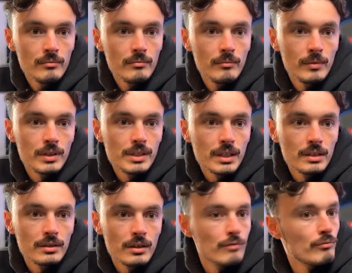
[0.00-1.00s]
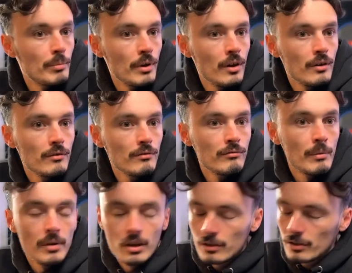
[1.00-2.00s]
which is God,
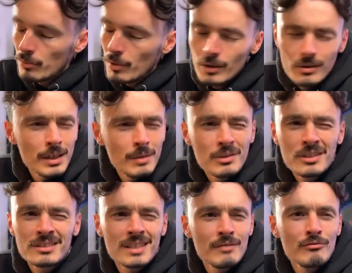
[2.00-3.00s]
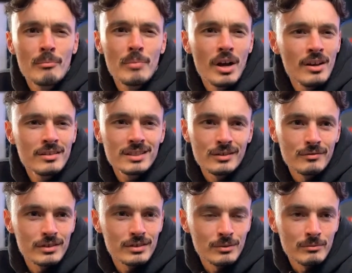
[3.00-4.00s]
why do I keep wanting to say Roberto for
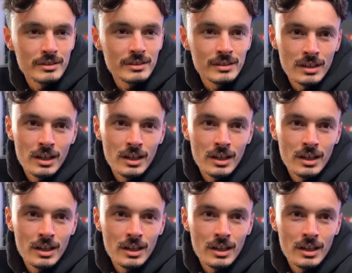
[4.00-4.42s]
some reason?